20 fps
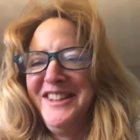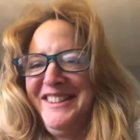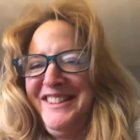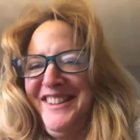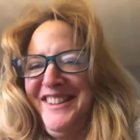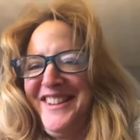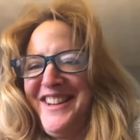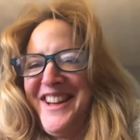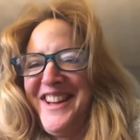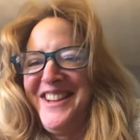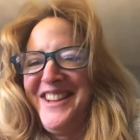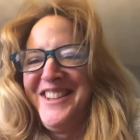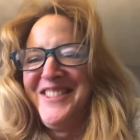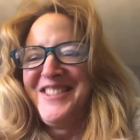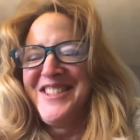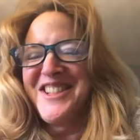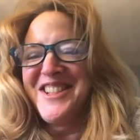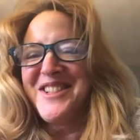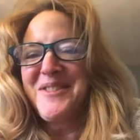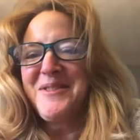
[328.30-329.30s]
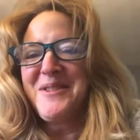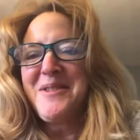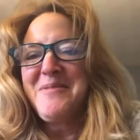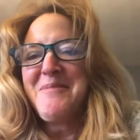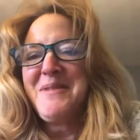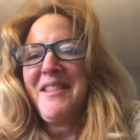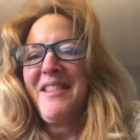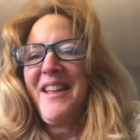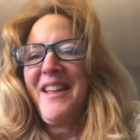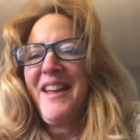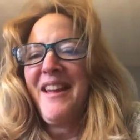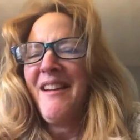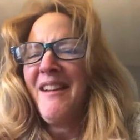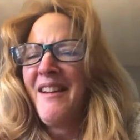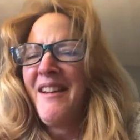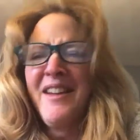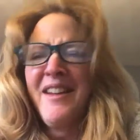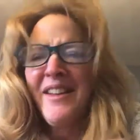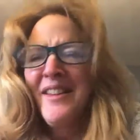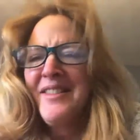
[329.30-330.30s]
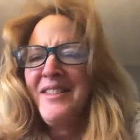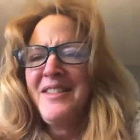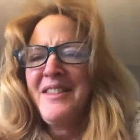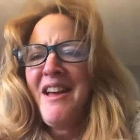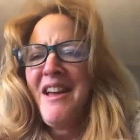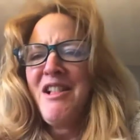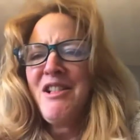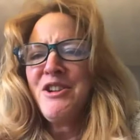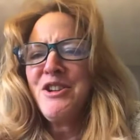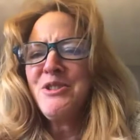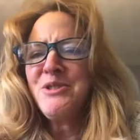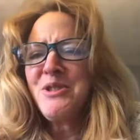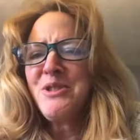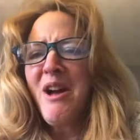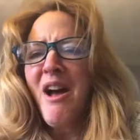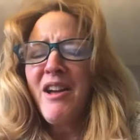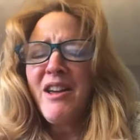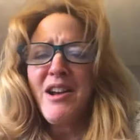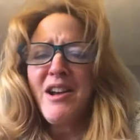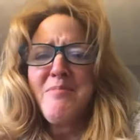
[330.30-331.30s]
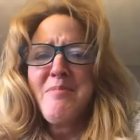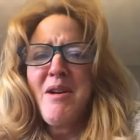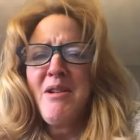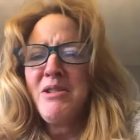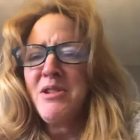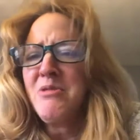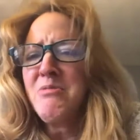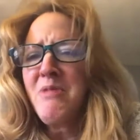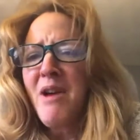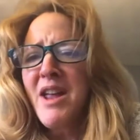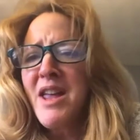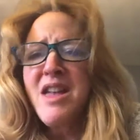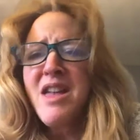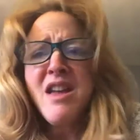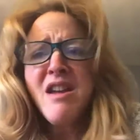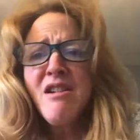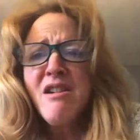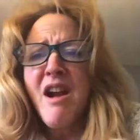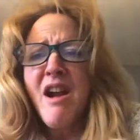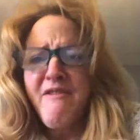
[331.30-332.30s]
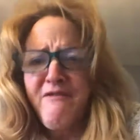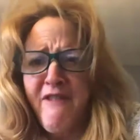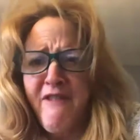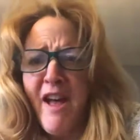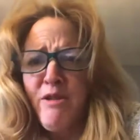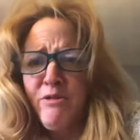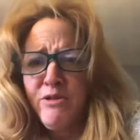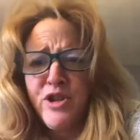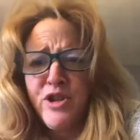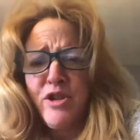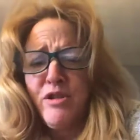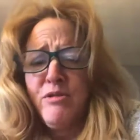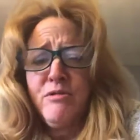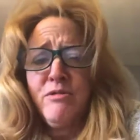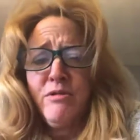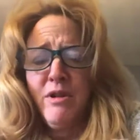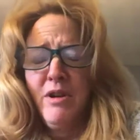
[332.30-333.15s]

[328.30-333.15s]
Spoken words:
he's just like, "What are you talking about? You're right here. I found you.